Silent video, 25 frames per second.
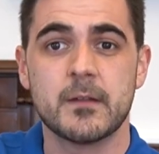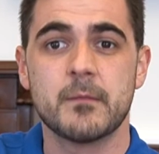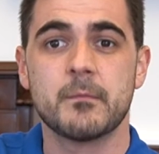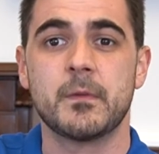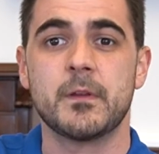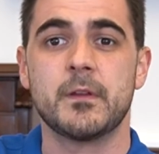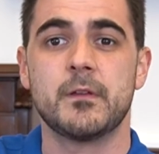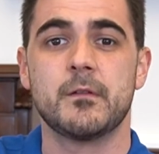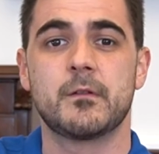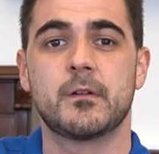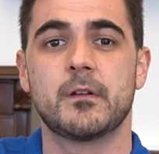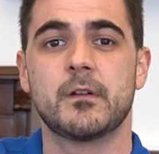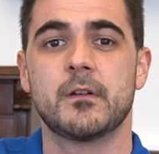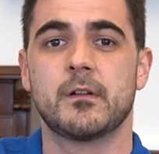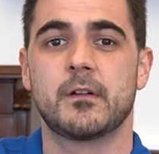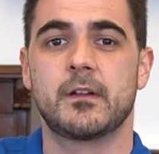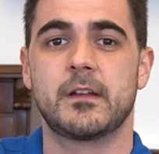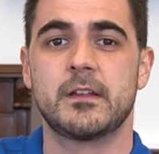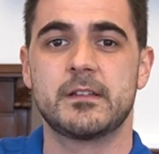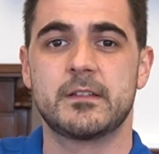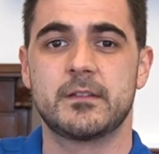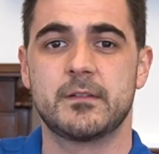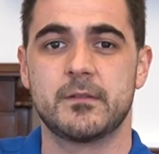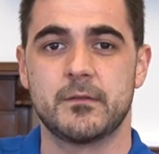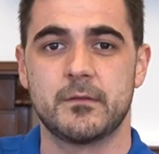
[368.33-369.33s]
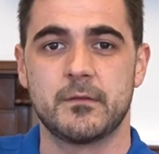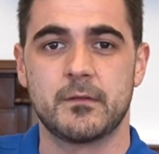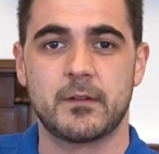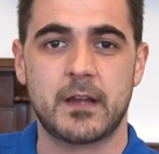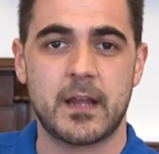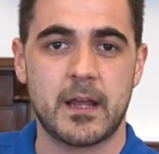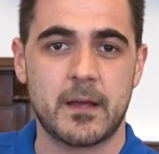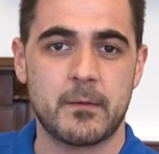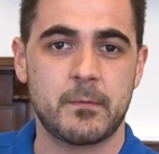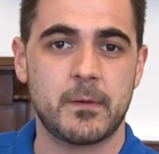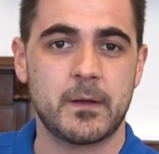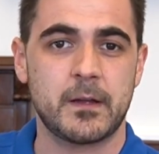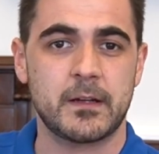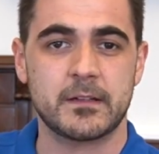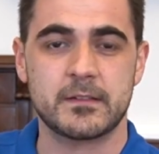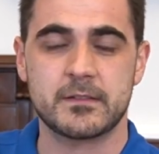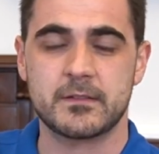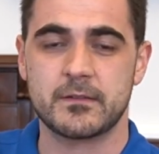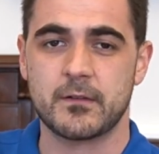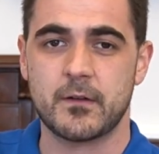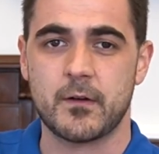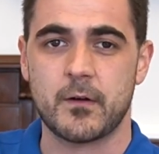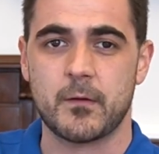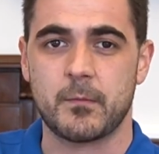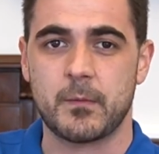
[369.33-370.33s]
but you can look into
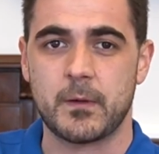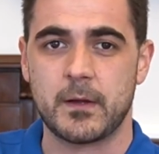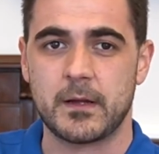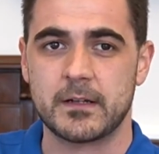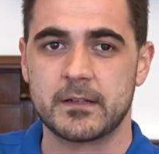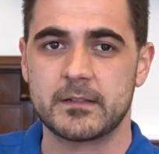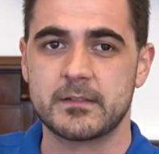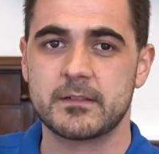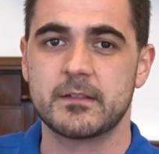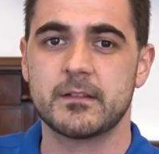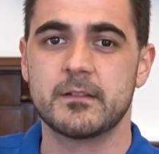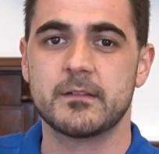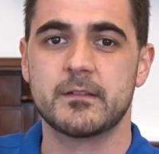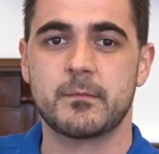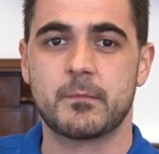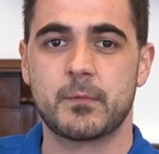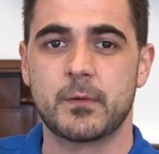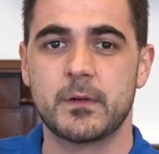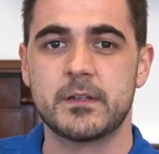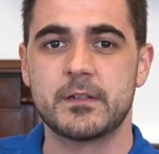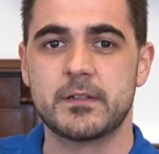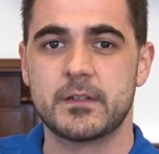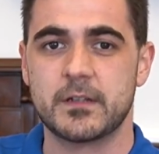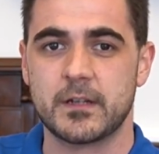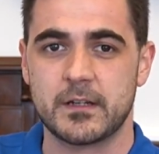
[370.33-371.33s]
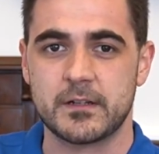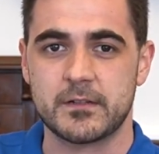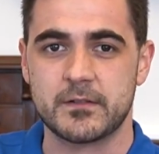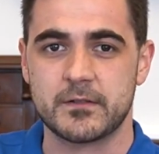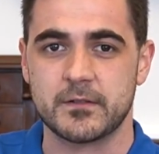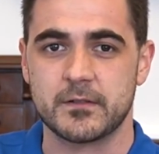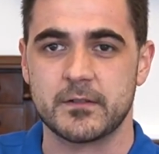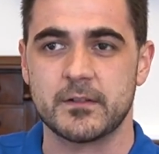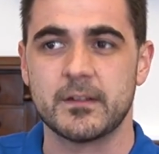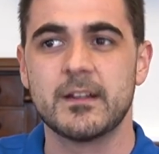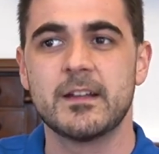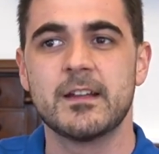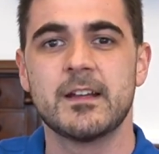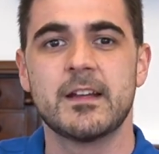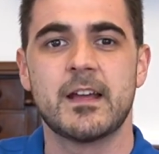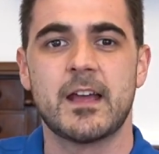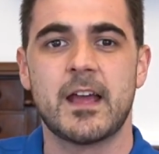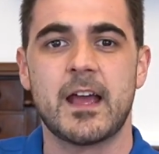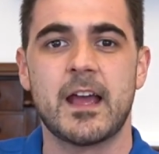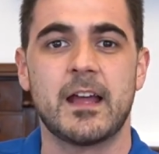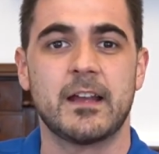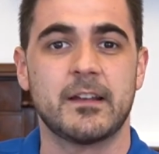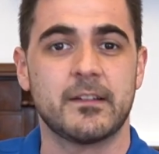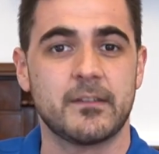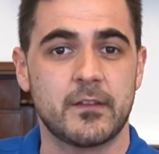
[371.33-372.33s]
capex, opex, depreciation
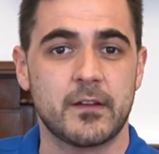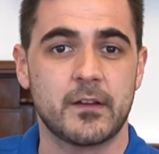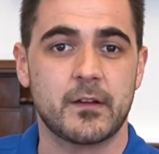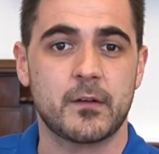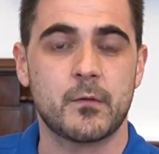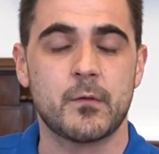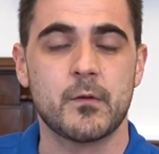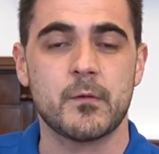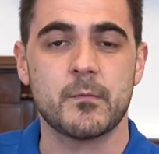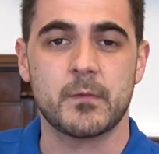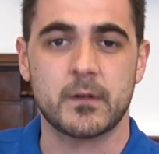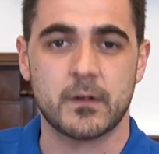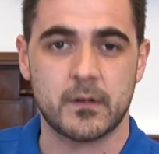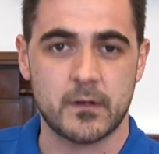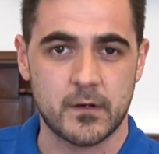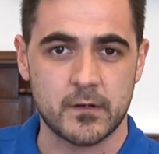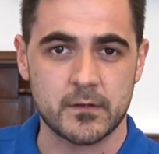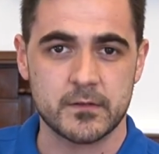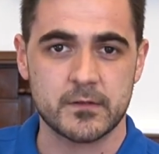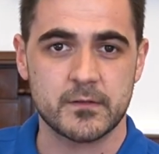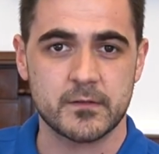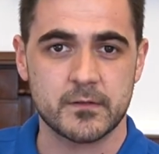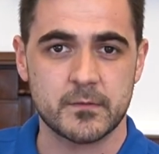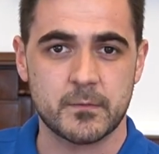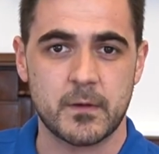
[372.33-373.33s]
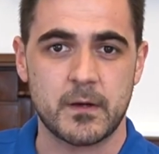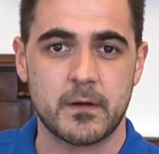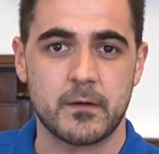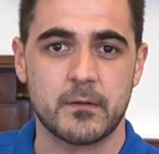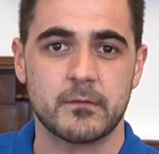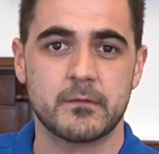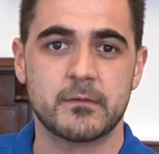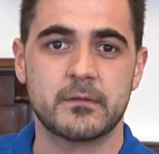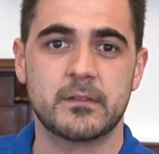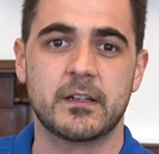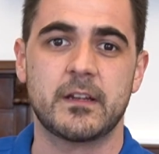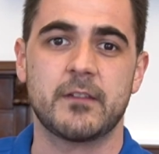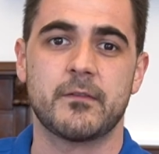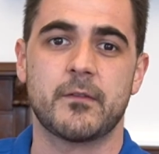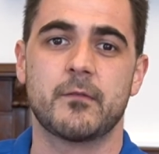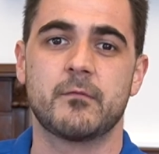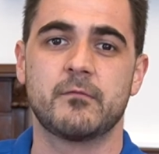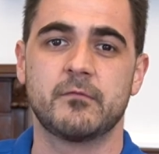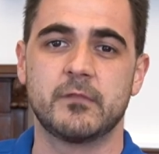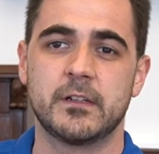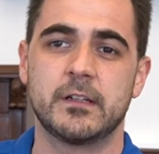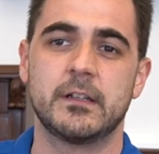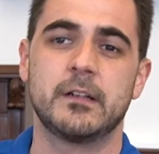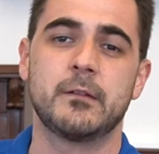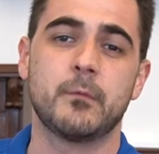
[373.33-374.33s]
and the equipment costs as well, to give a
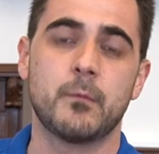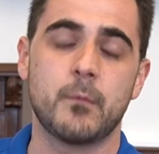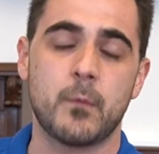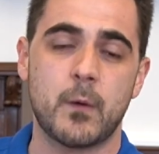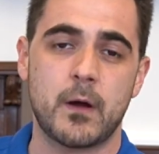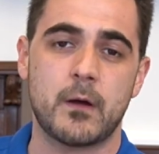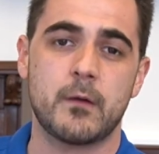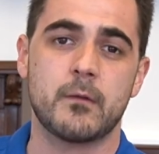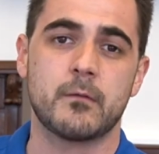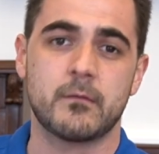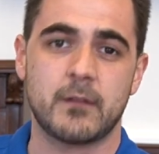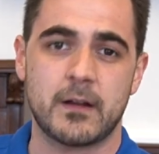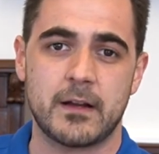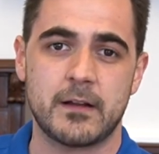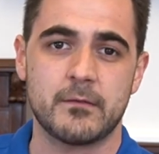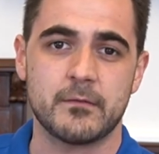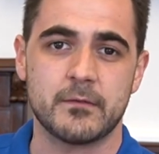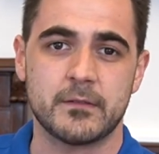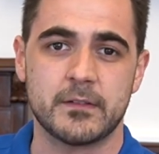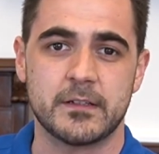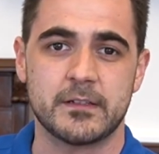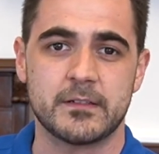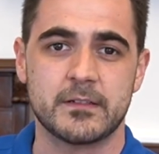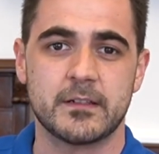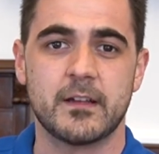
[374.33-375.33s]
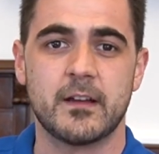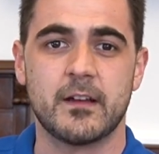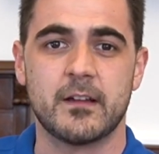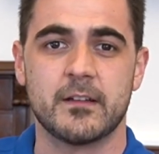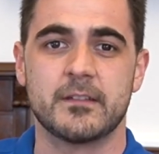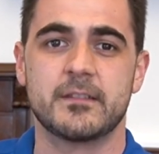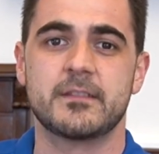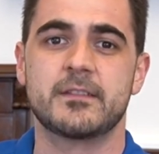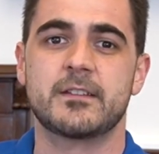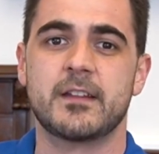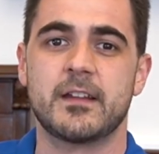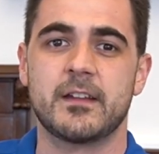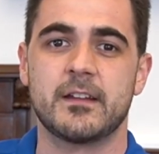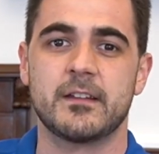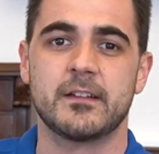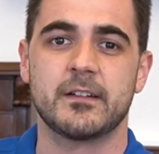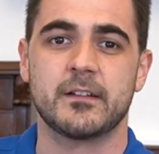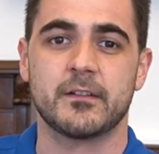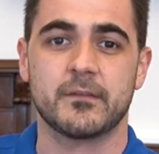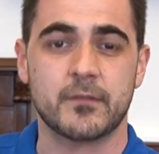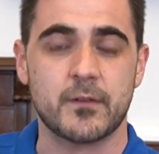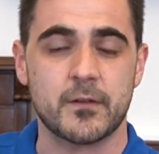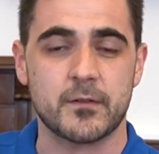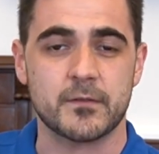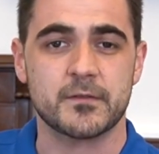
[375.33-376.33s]
real well-rounded understanding
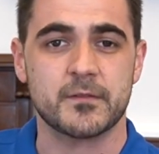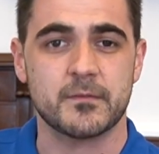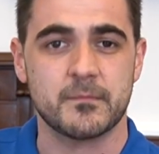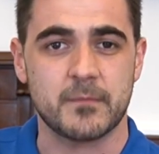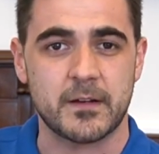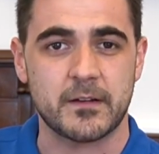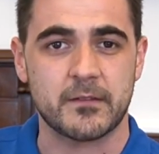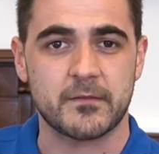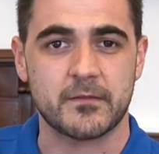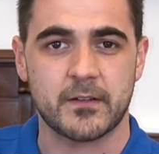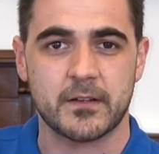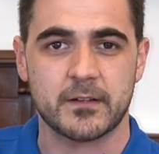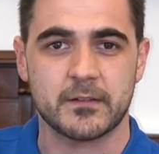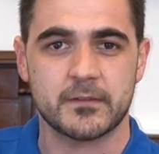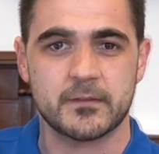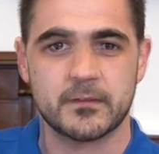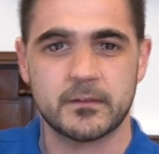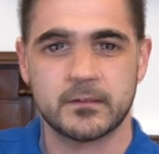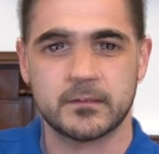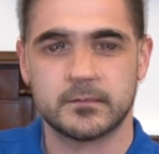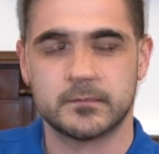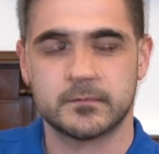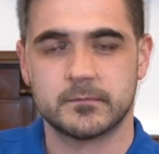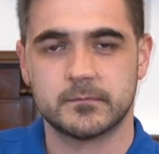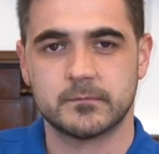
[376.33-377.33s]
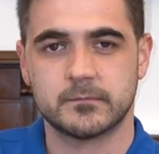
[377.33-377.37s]
of cost of manufacturing.